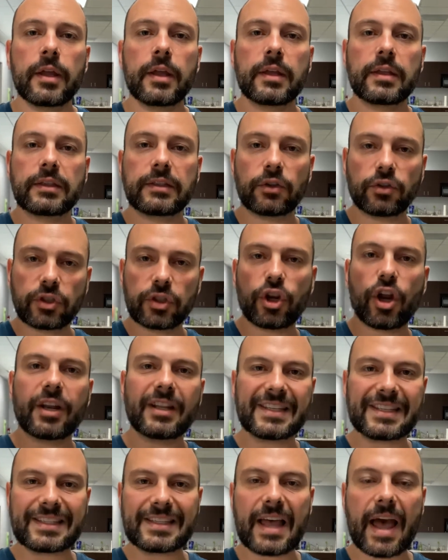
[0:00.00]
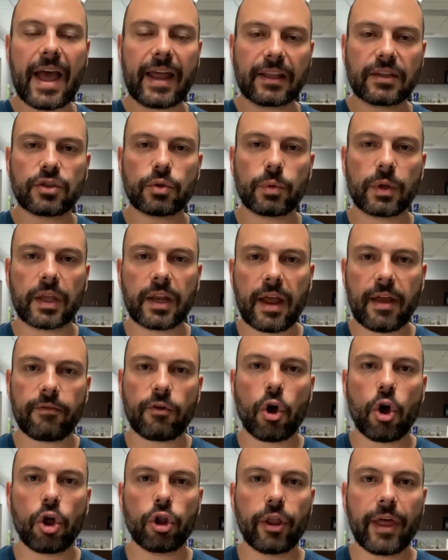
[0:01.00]
Tilt it on its side so we can have
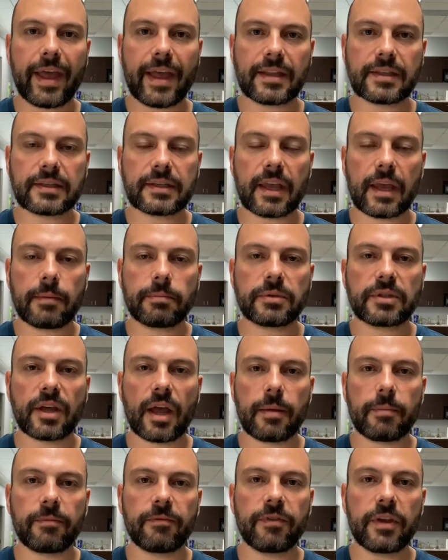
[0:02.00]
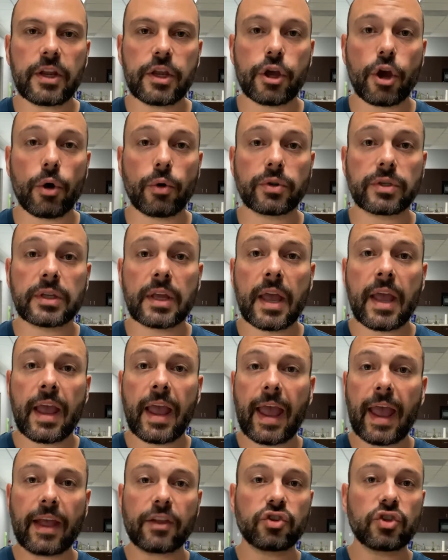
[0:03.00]
all landscape type videos
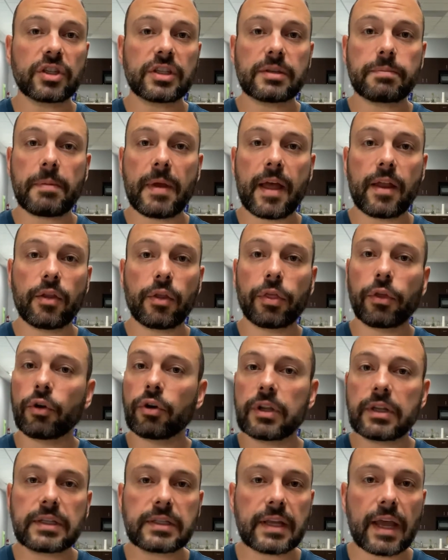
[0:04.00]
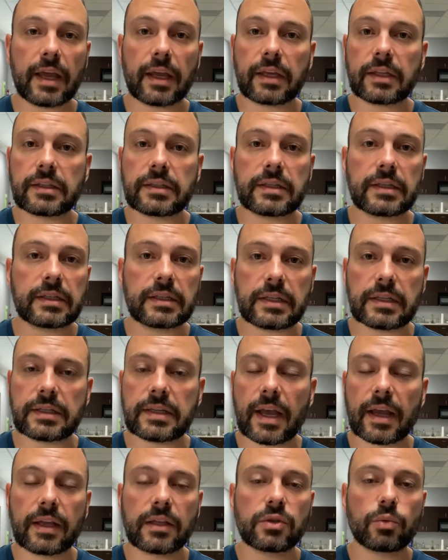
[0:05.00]
and just spend 30 seconds, 60
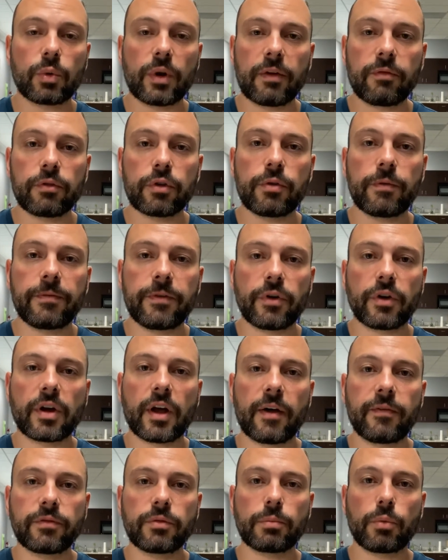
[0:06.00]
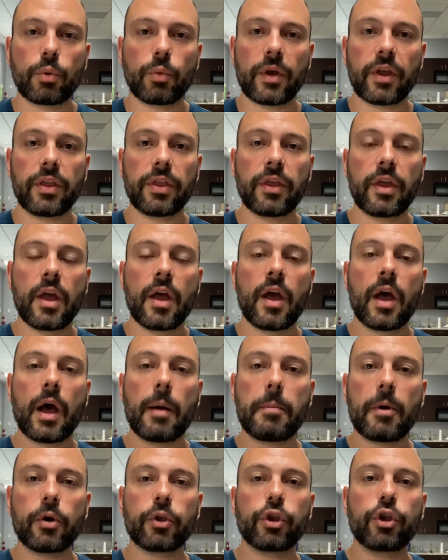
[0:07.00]
seconds, whatever you feel comfortable with
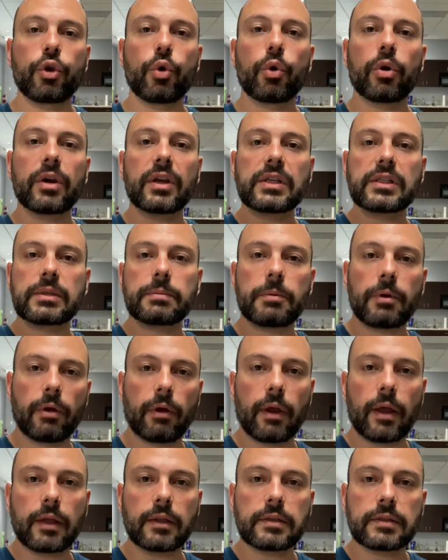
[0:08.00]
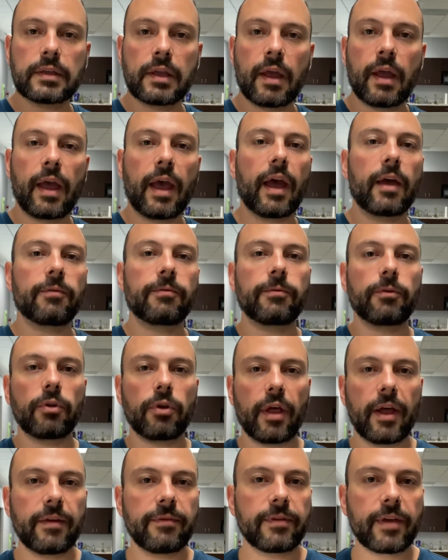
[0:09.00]
about your experience at Full
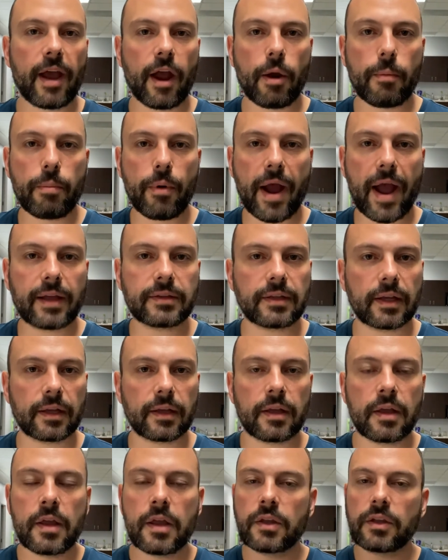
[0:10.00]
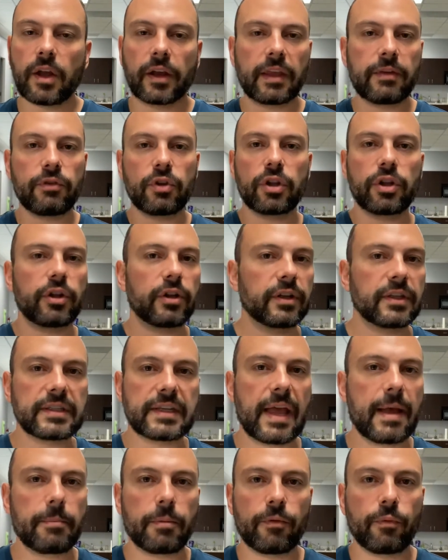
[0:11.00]
Life Chiropractic. I'll give you a little
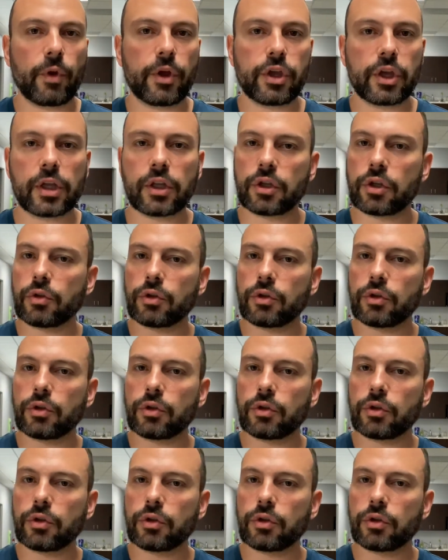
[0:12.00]
example of what you can do.